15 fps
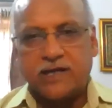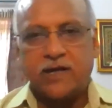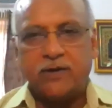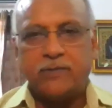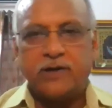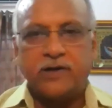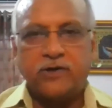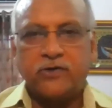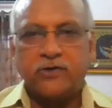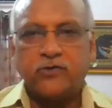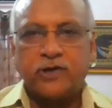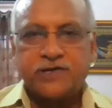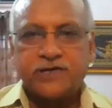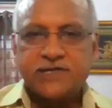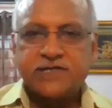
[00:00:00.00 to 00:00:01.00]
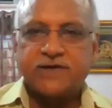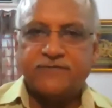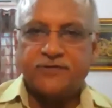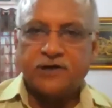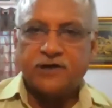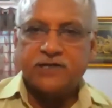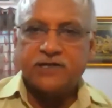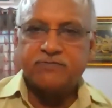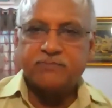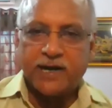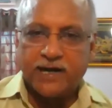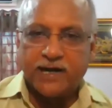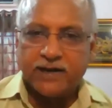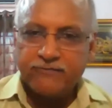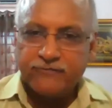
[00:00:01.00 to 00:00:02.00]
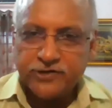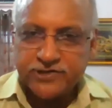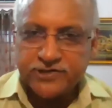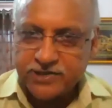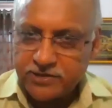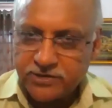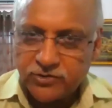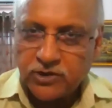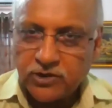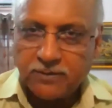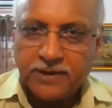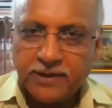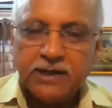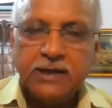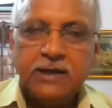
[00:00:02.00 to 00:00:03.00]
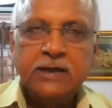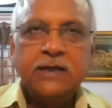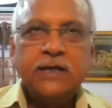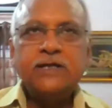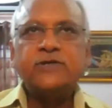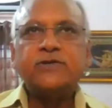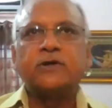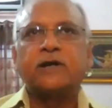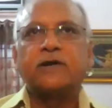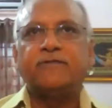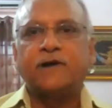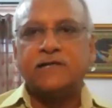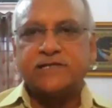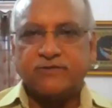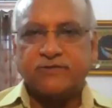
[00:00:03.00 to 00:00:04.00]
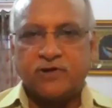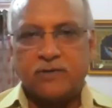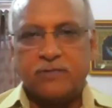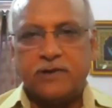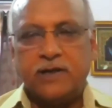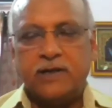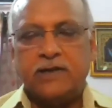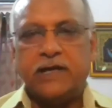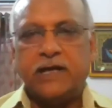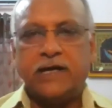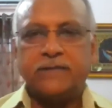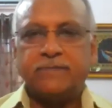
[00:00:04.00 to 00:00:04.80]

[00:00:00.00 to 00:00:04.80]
agreement on 26 Rafales maritime version to come in. So Rafales have come in.